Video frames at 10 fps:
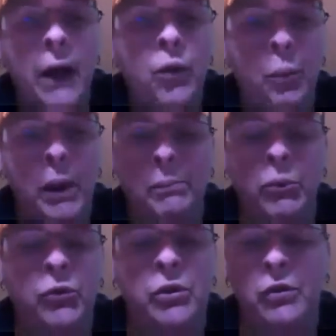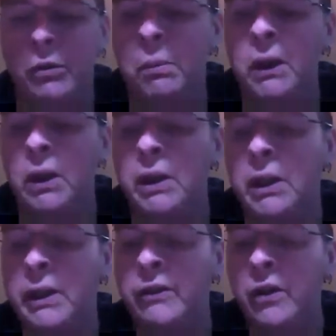other people's
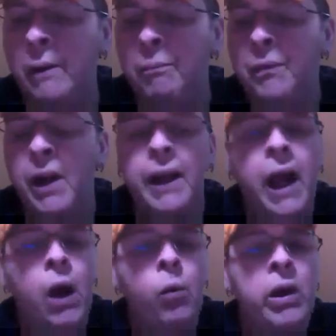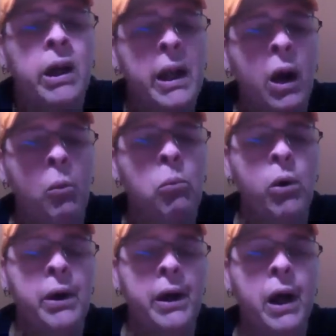disabilities, and how we can help
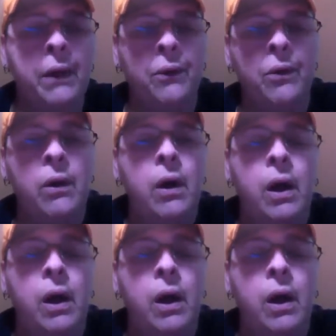one another.